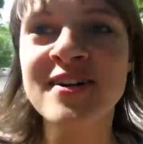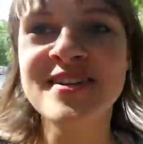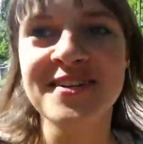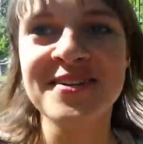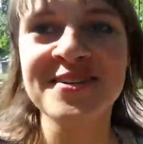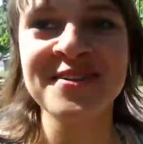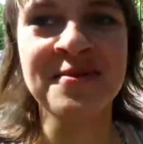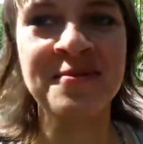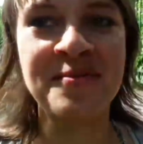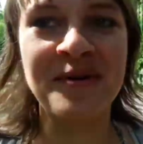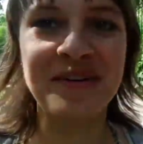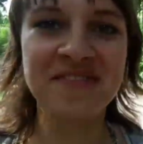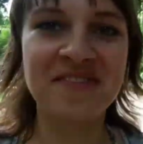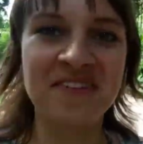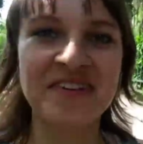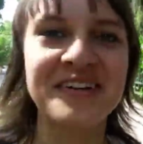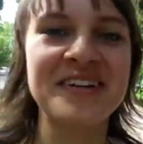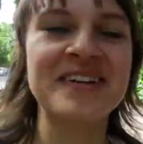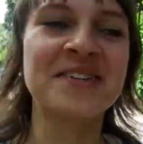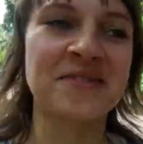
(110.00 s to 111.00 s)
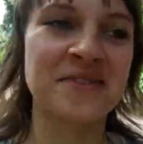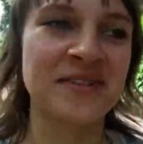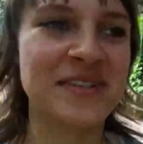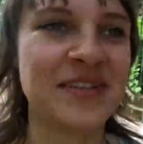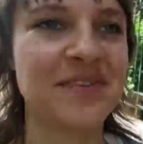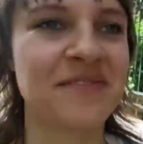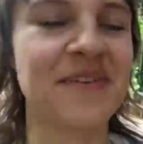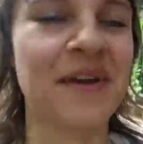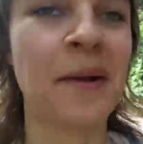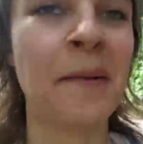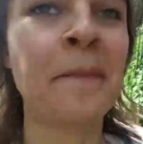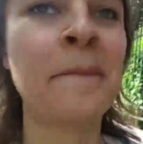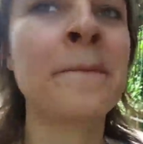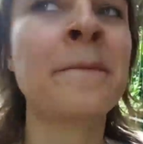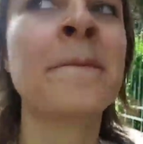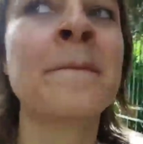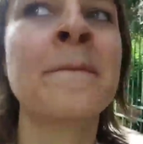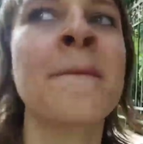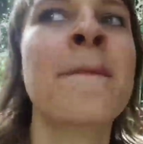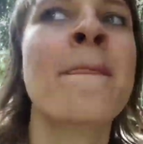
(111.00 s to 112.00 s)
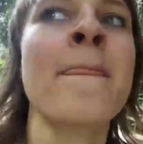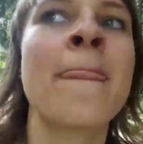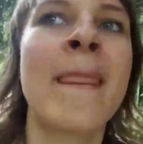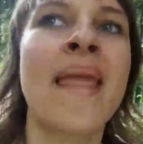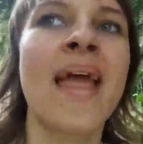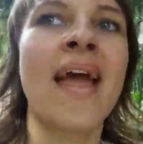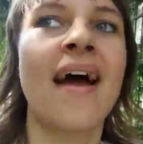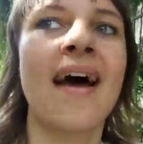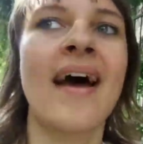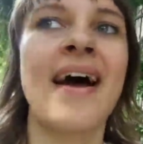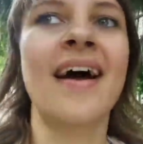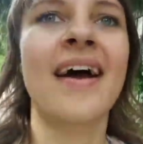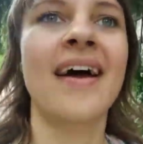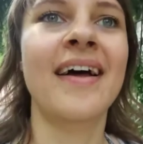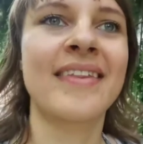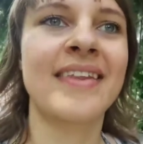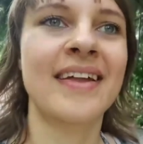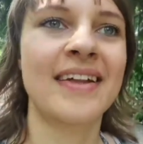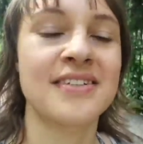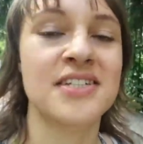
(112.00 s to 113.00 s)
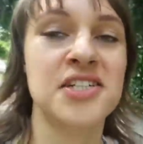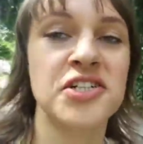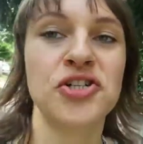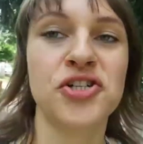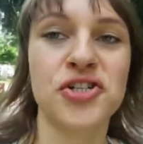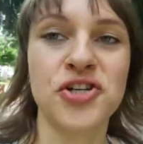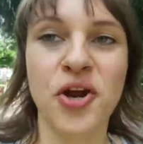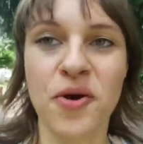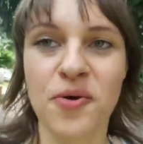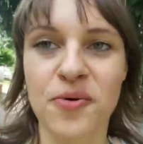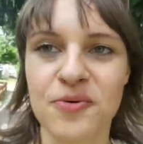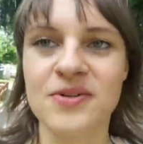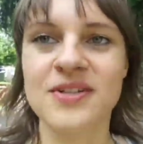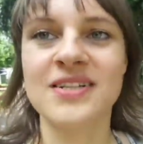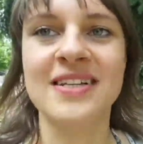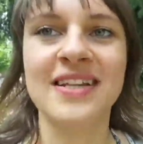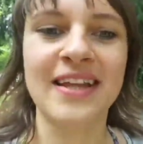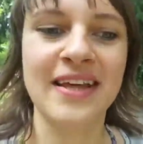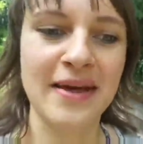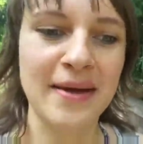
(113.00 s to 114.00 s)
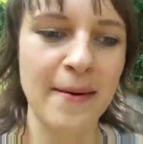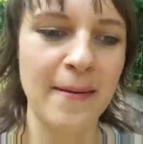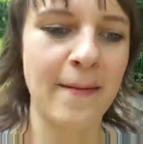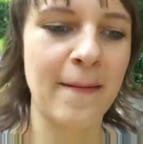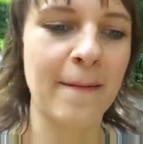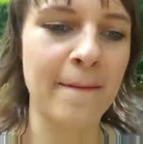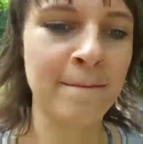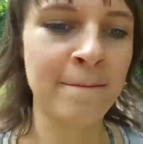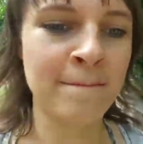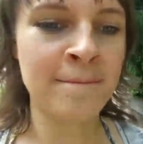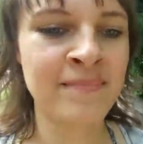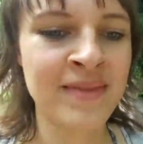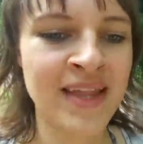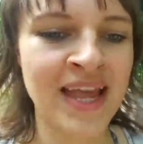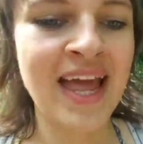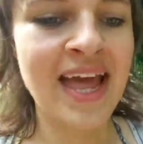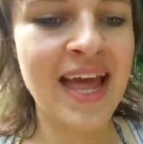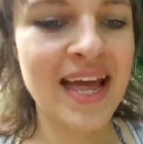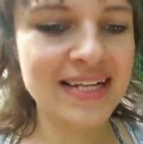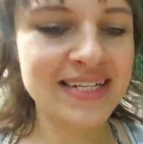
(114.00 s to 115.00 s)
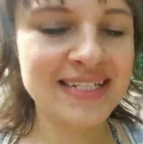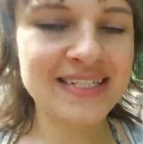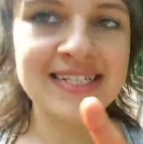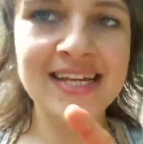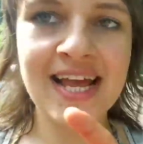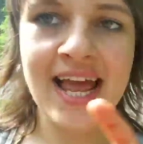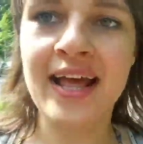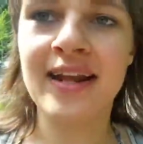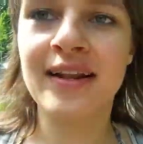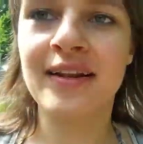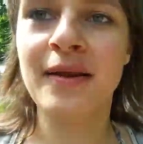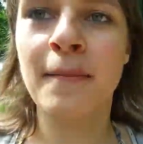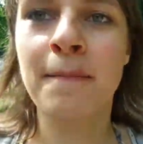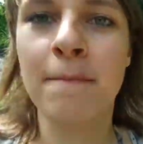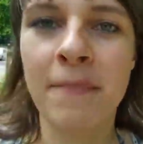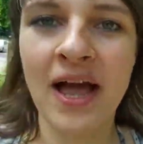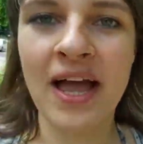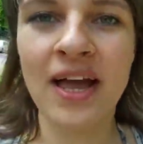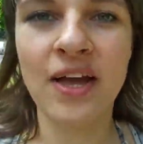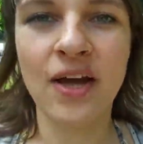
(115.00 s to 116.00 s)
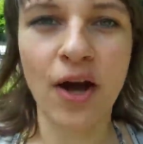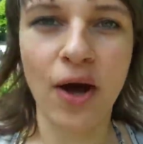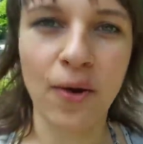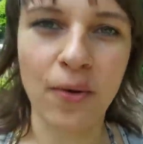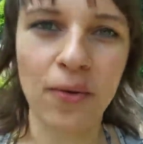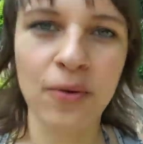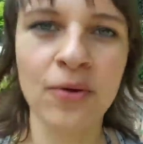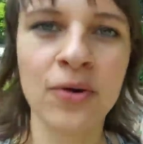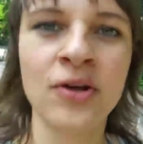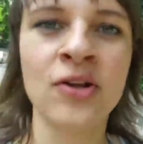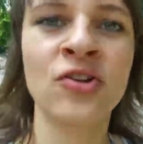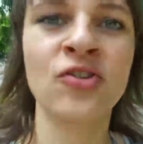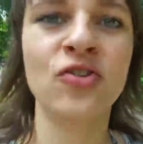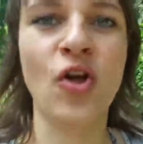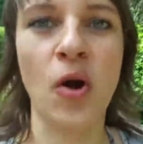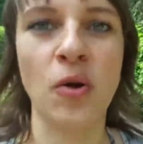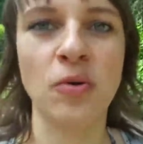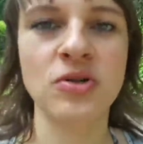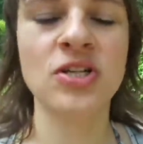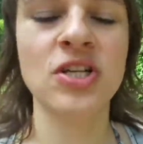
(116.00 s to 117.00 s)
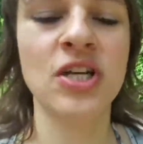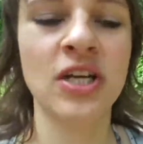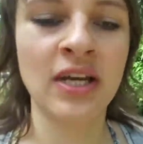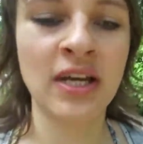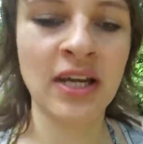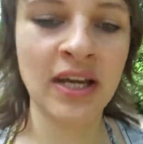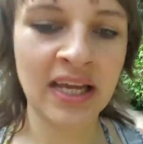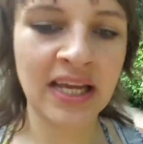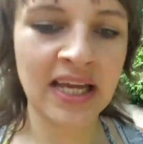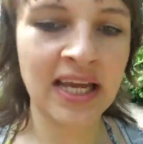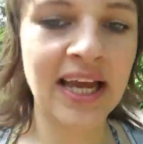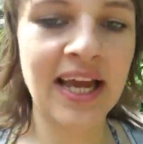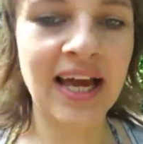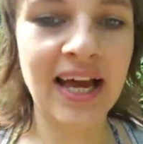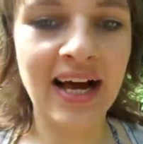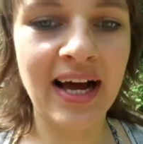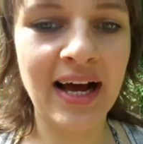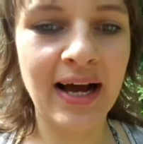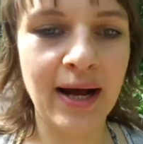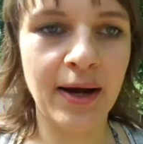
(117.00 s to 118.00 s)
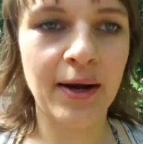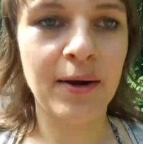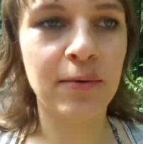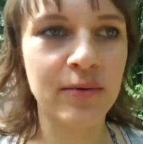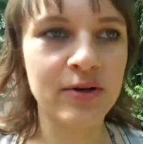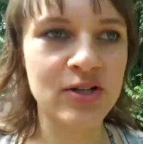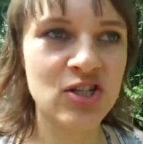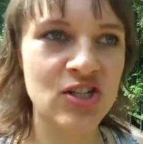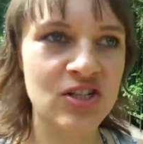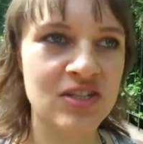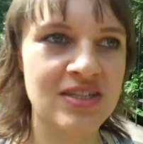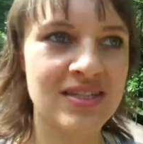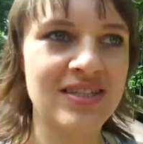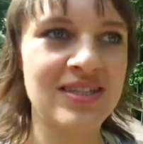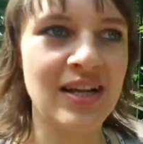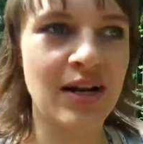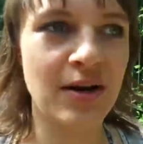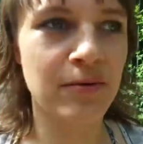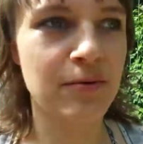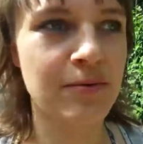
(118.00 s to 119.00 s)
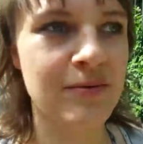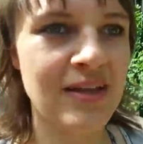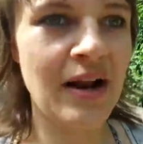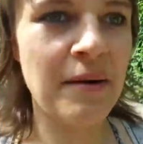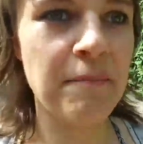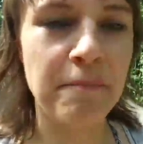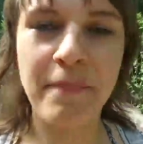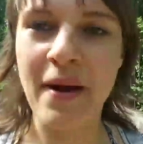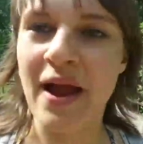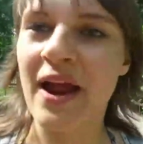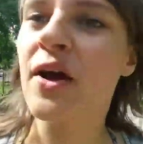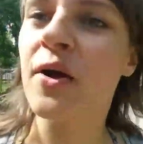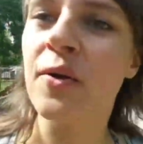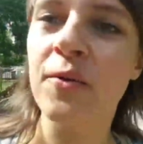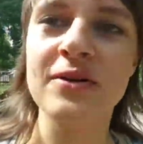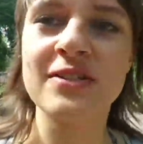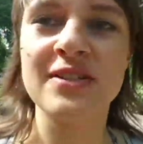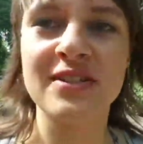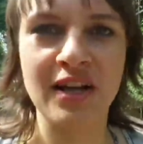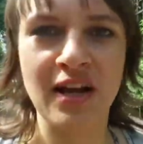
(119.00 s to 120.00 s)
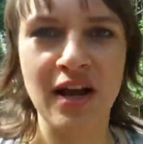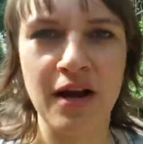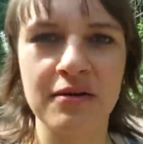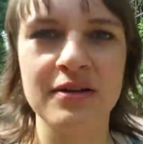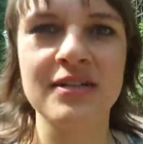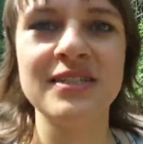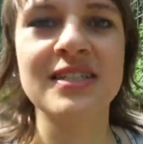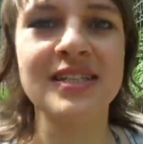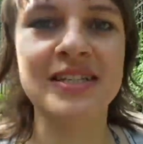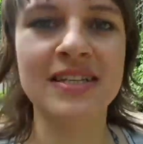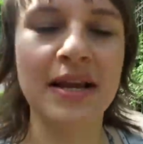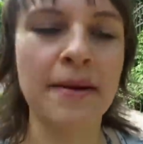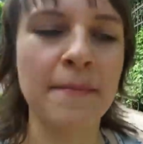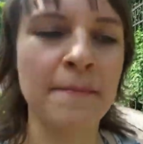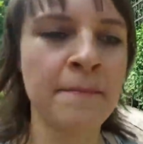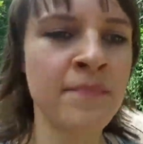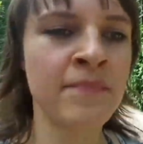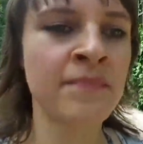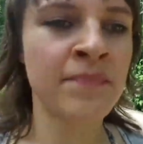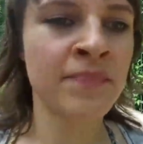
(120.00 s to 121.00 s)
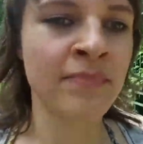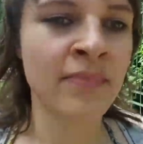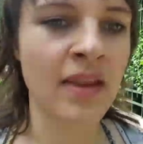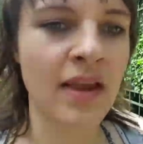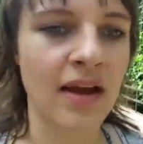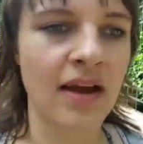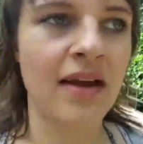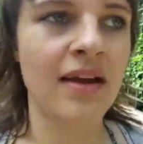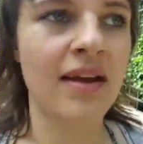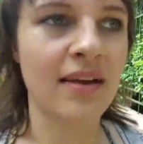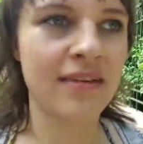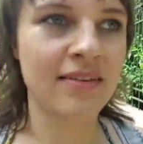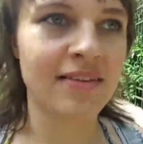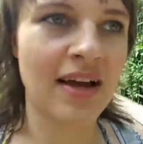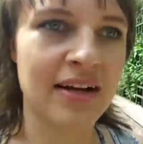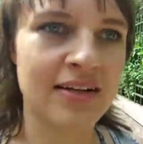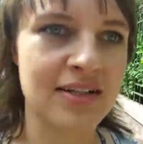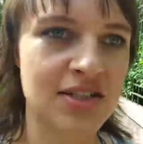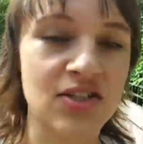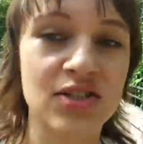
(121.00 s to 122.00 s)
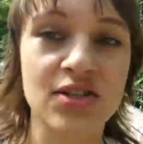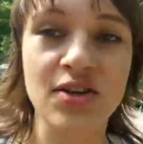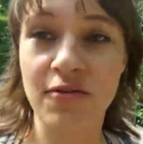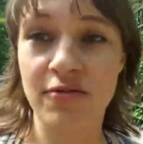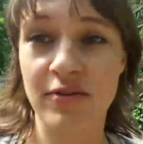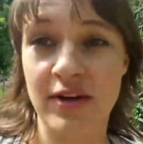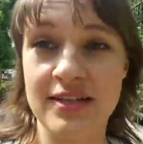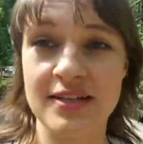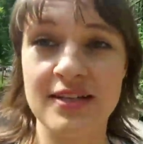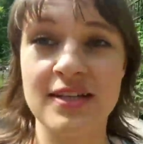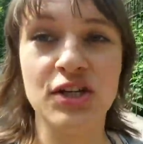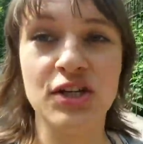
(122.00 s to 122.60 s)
was also one very interesting thing, that they showed the 10 pengo note, which is, you know, 10 pengo was the currency that the Soviets